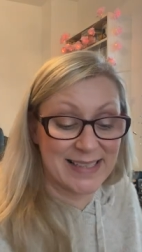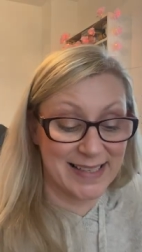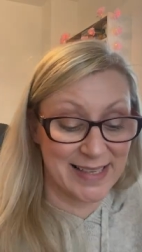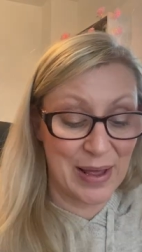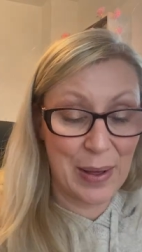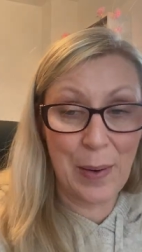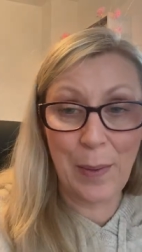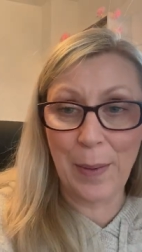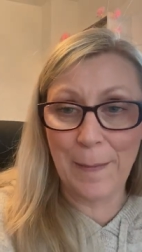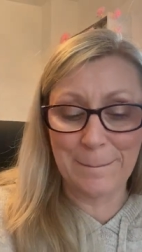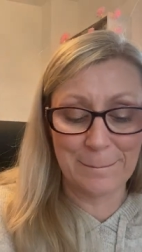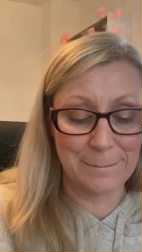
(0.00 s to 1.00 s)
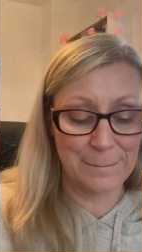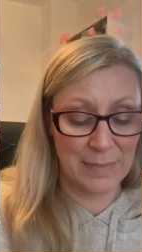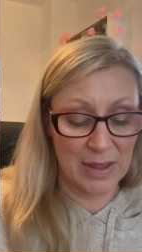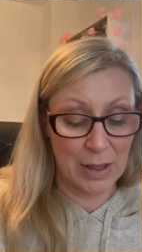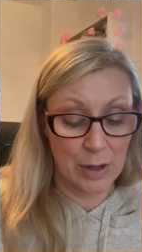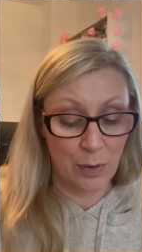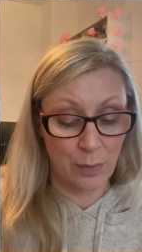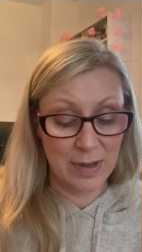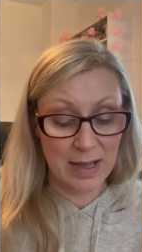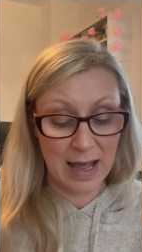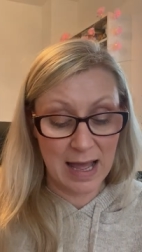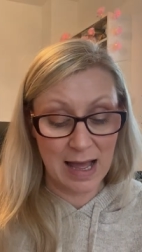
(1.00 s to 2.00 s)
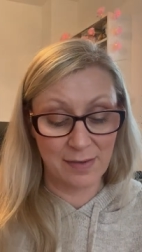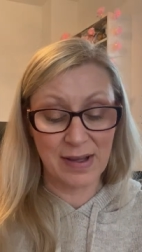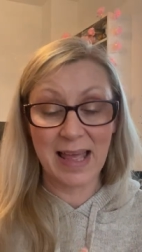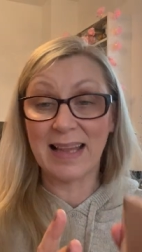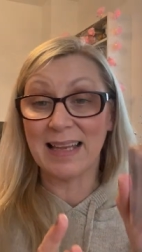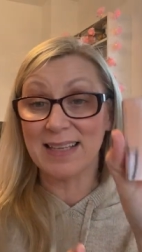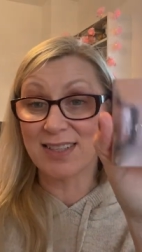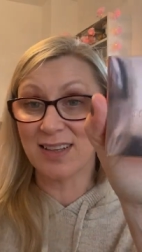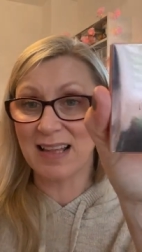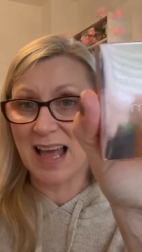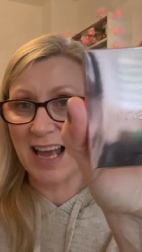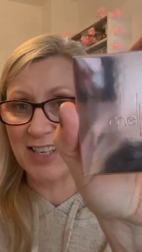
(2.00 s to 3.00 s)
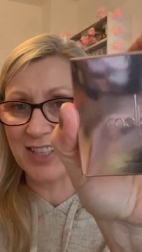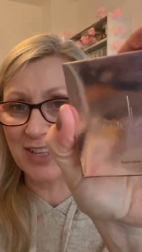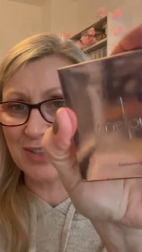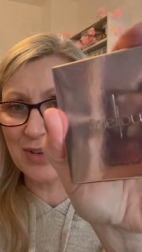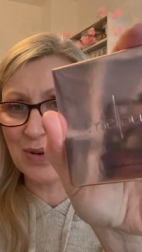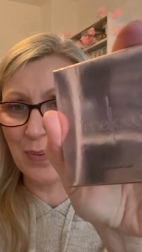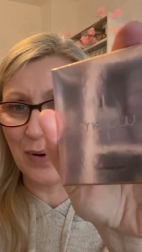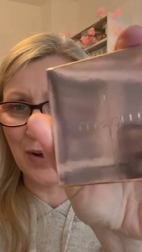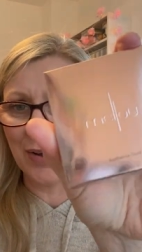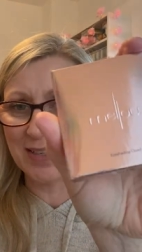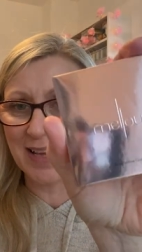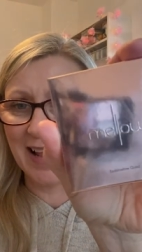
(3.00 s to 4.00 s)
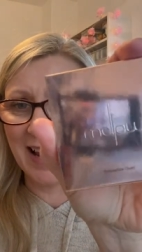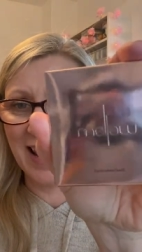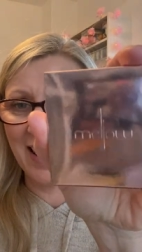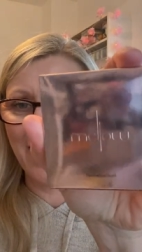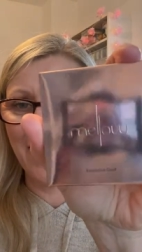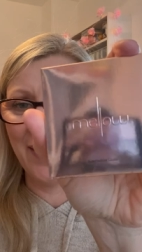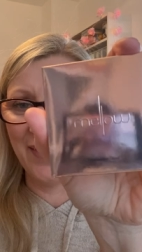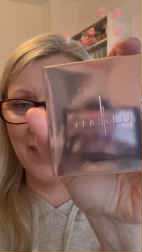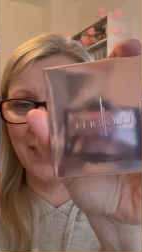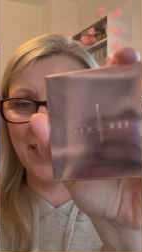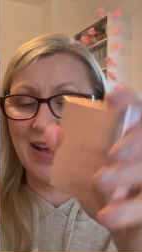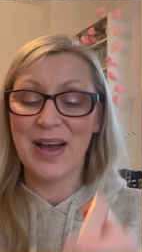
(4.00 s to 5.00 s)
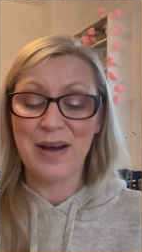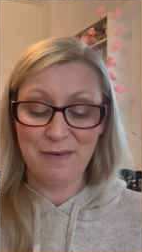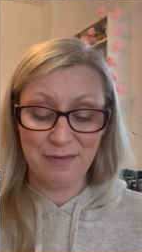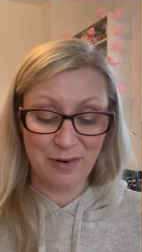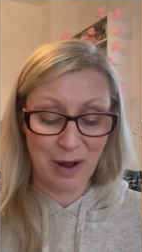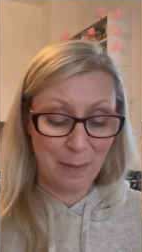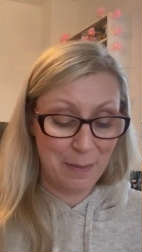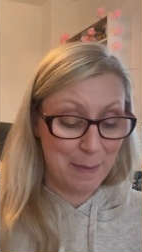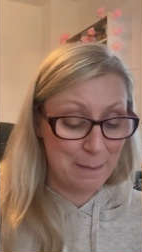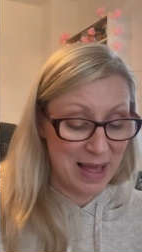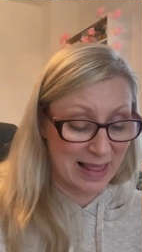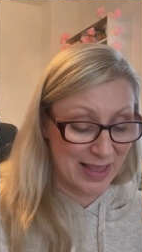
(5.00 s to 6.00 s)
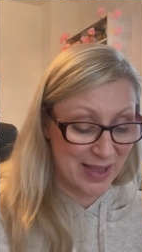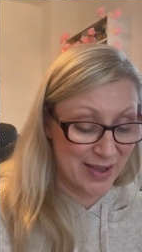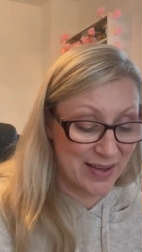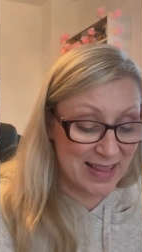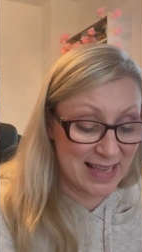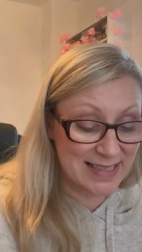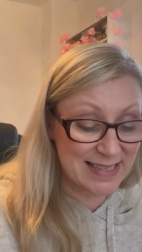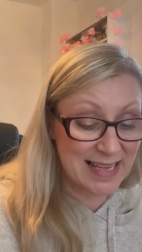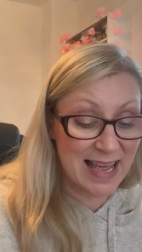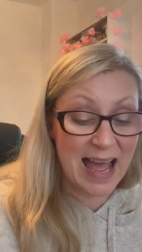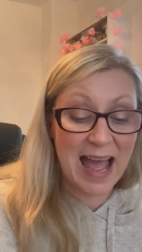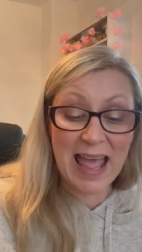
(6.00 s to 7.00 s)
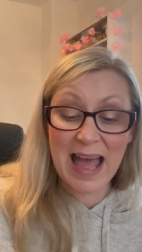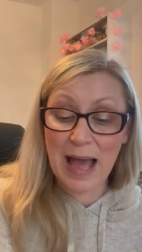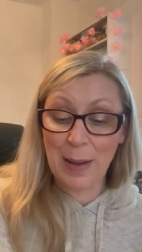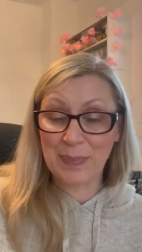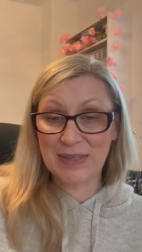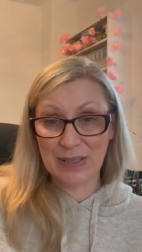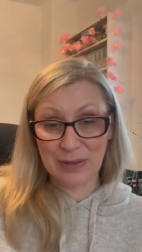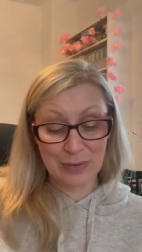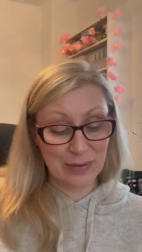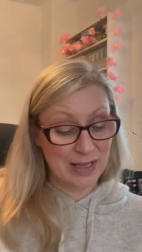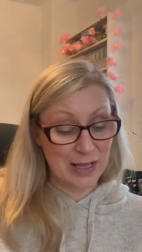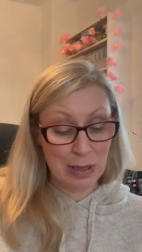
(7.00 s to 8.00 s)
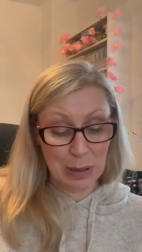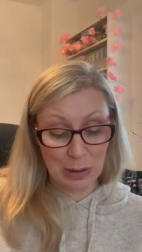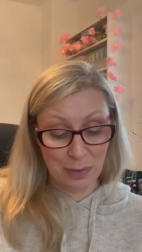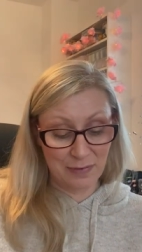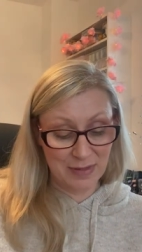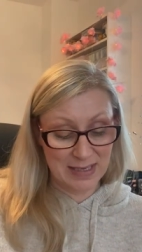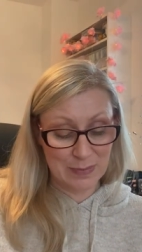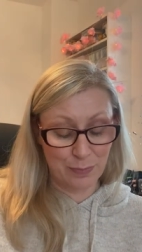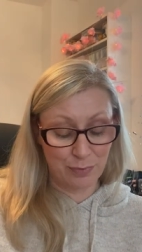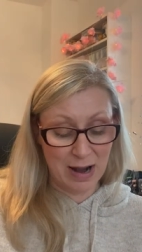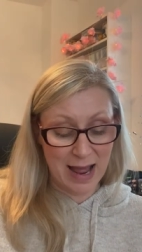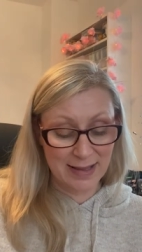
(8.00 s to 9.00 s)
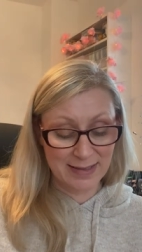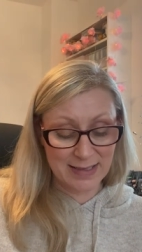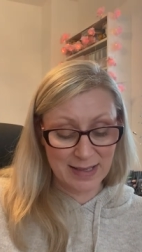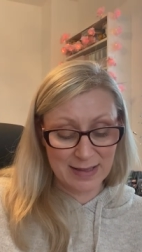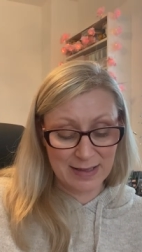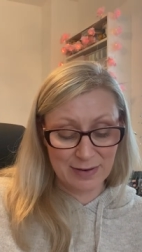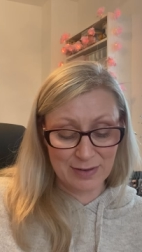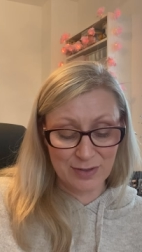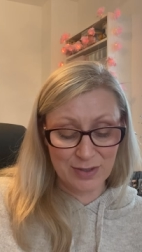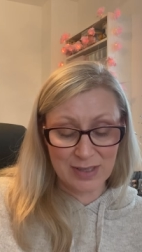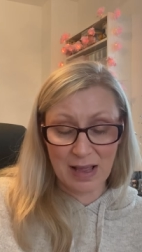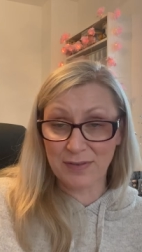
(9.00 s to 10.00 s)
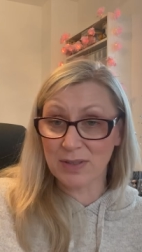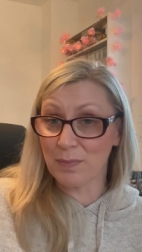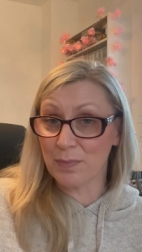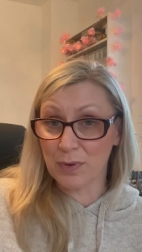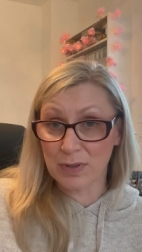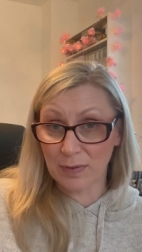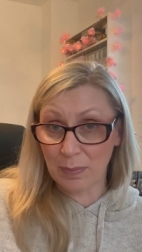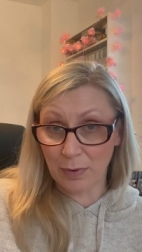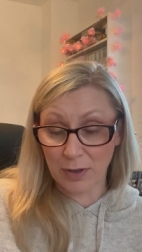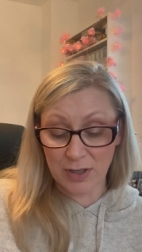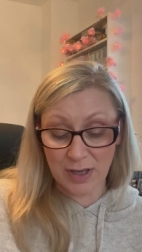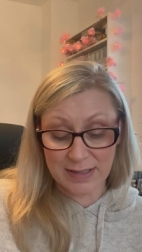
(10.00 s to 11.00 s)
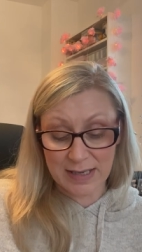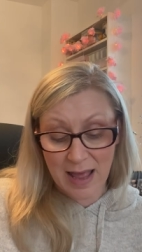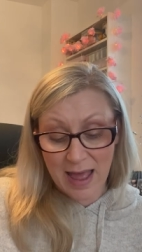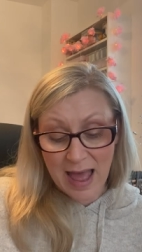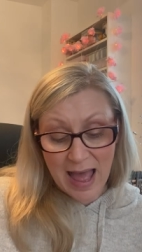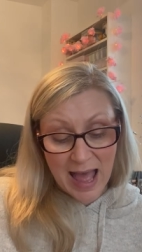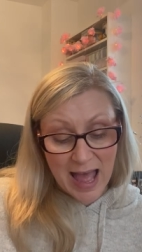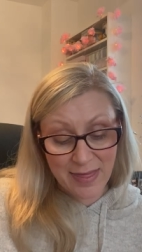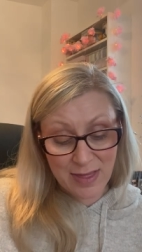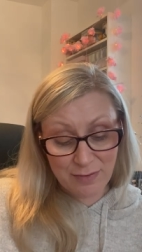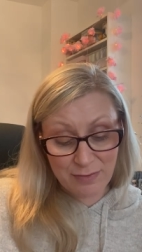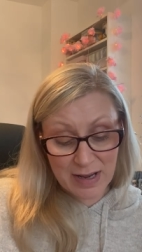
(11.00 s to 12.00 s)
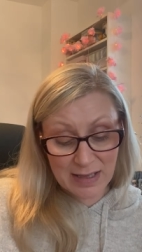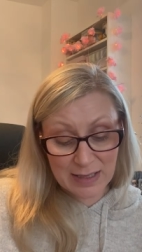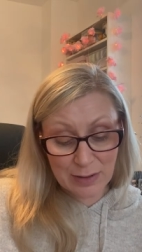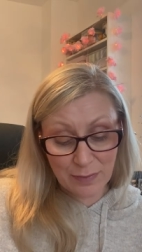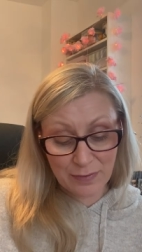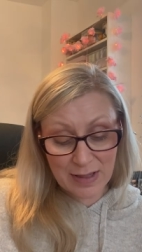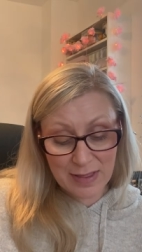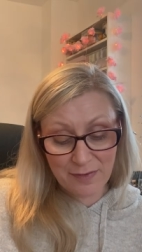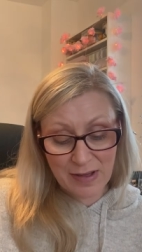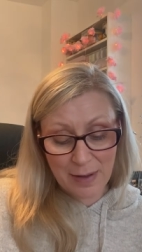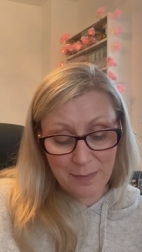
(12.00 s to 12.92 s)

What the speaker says: so we have a little eyeshadow quad. Hello. From Mellow. And as I say, I absolutely love this brand. They just have some beautiful products and they're really lovely. They've